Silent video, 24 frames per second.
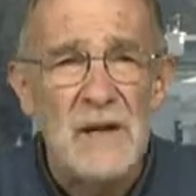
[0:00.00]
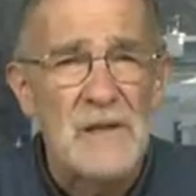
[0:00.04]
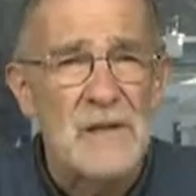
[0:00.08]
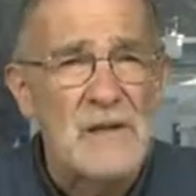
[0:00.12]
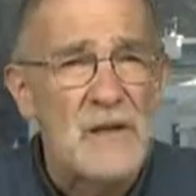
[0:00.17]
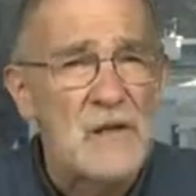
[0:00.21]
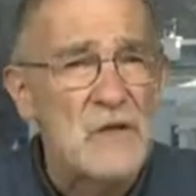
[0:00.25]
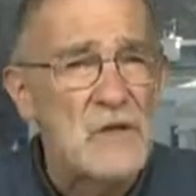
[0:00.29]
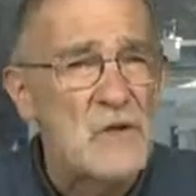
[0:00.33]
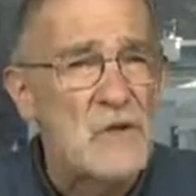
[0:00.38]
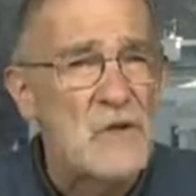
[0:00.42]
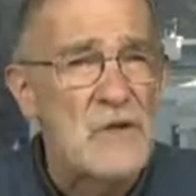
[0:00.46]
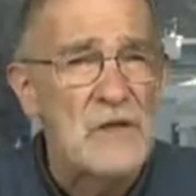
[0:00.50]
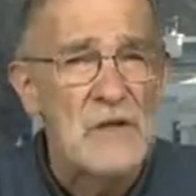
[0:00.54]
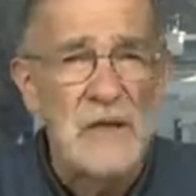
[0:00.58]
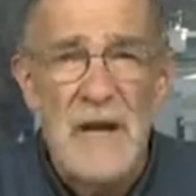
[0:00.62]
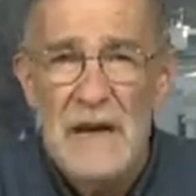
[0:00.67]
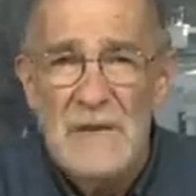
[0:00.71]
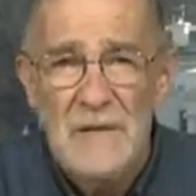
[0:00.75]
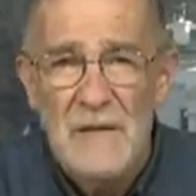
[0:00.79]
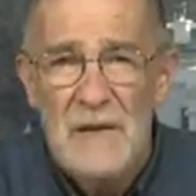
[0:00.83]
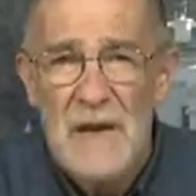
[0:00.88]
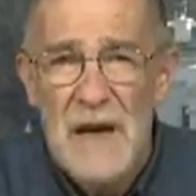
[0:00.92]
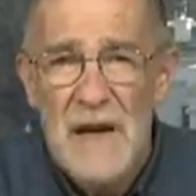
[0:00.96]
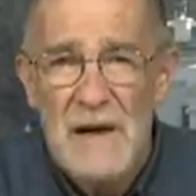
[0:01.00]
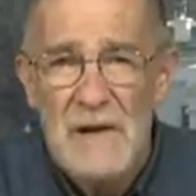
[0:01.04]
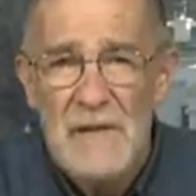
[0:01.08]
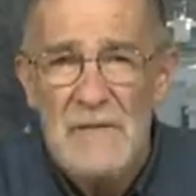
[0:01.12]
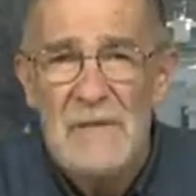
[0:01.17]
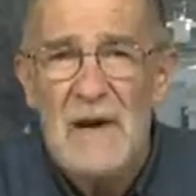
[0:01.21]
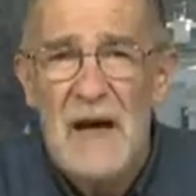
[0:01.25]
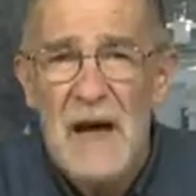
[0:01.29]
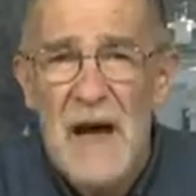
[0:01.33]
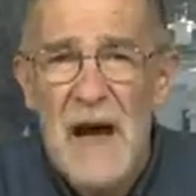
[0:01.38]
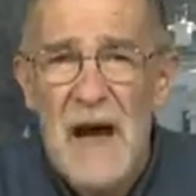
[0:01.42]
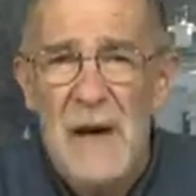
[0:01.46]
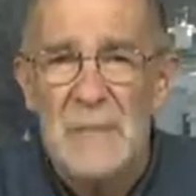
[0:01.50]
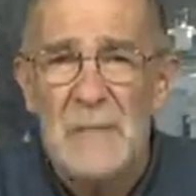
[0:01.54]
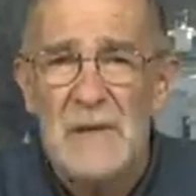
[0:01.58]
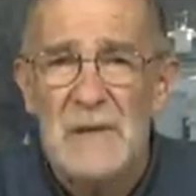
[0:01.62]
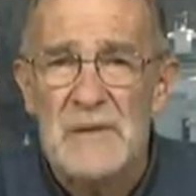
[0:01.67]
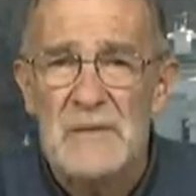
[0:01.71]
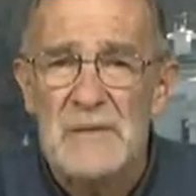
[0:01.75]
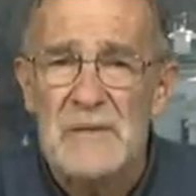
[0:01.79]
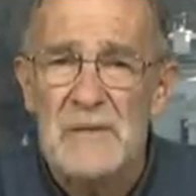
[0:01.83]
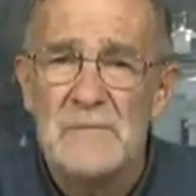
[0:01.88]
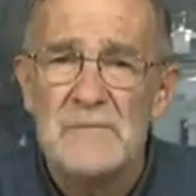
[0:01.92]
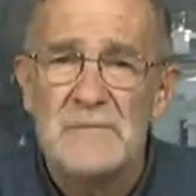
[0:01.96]
This should never have
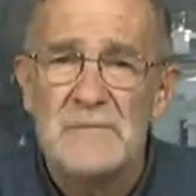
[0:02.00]
happened.